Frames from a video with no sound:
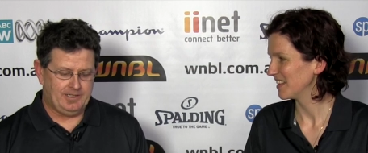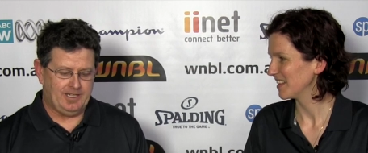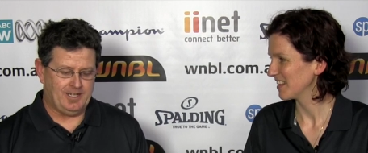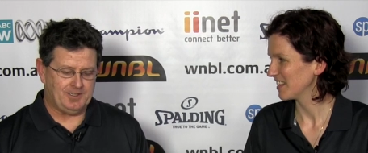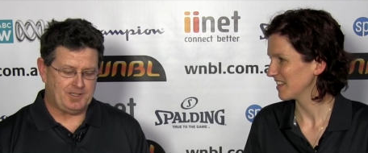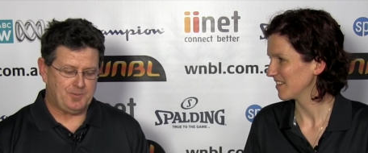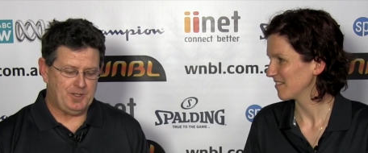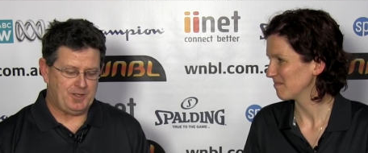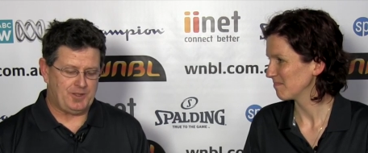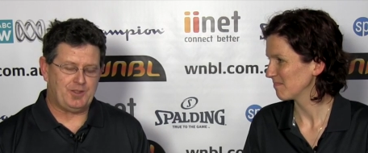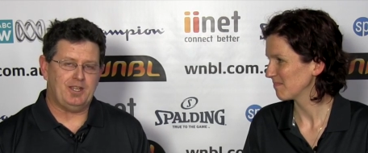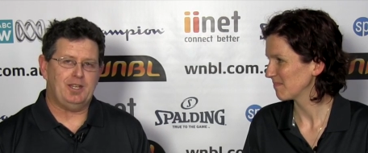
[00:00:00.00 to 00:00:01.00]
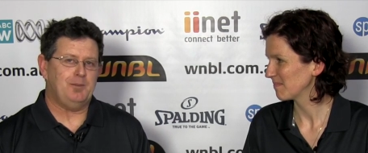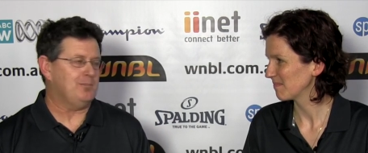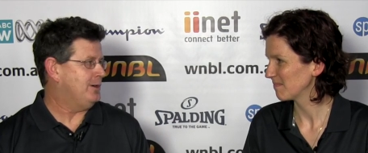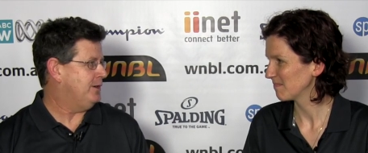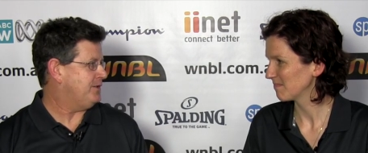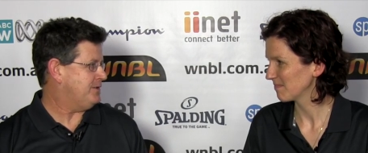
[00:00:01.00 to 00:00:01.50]
Speaker 1: Deanna Smith in
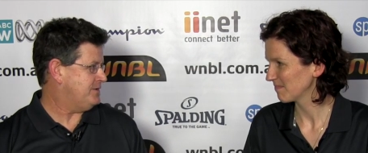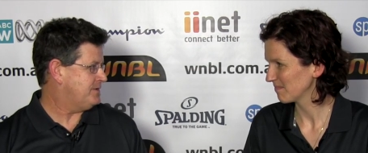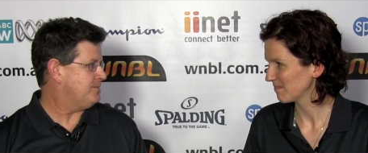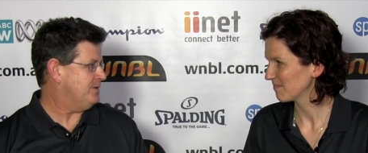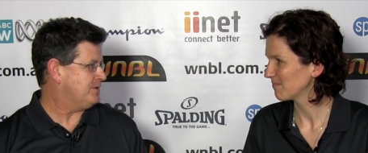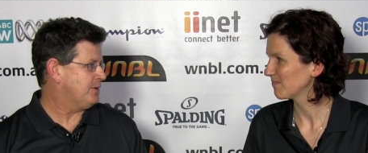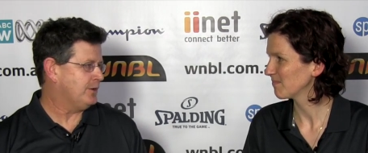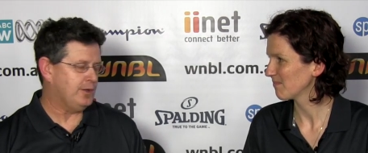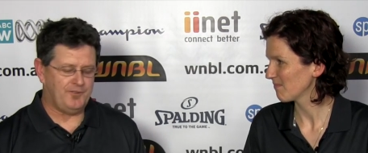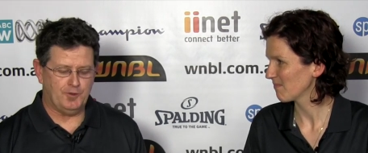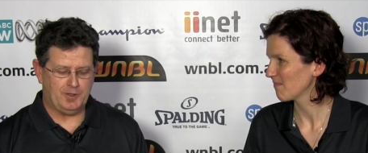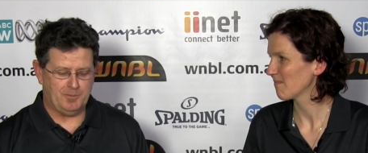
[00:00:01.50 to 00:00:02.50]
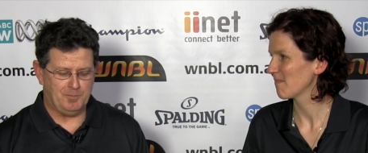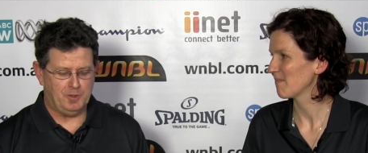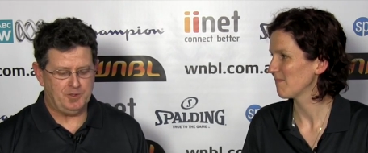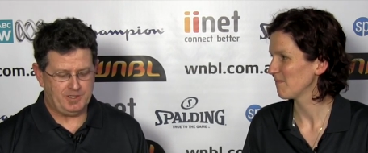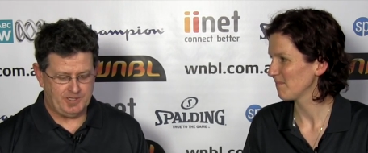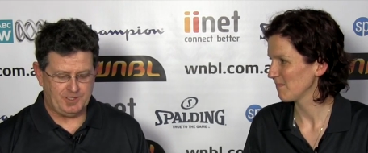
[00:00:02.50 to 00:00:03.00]
Perth has got her foot in a
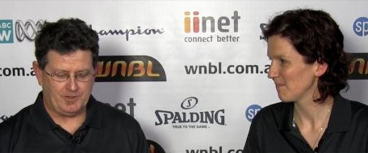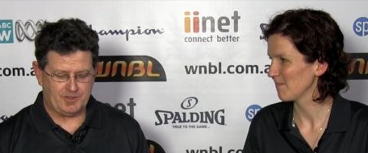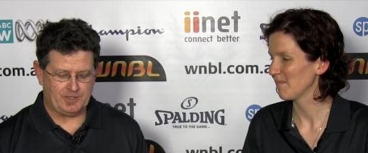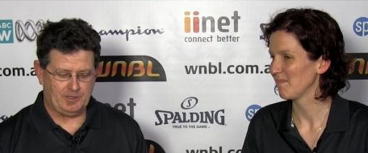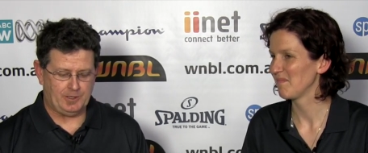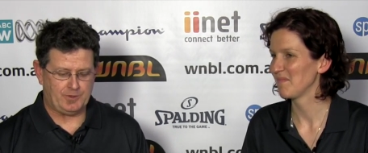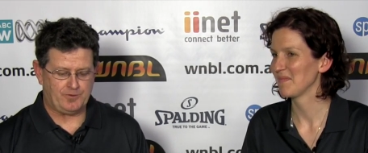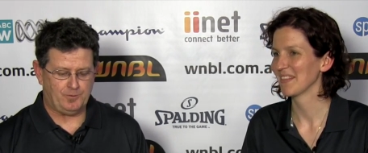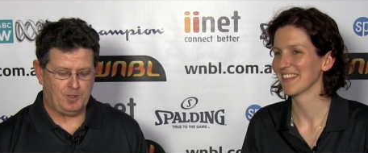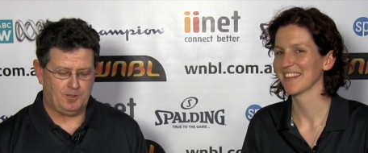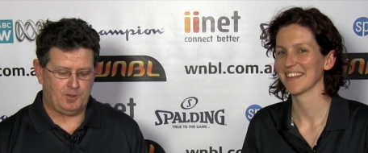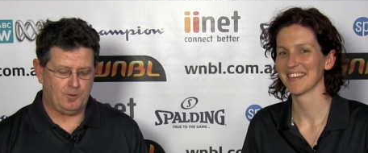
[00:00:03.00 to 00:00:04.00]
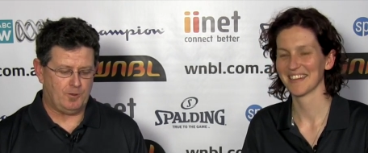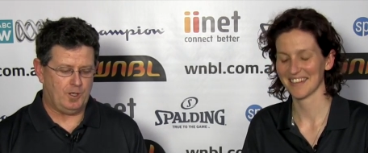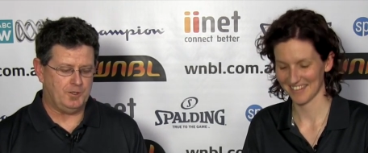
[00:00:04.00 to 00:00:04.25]
boot. She's on the sidelines for a while. Laura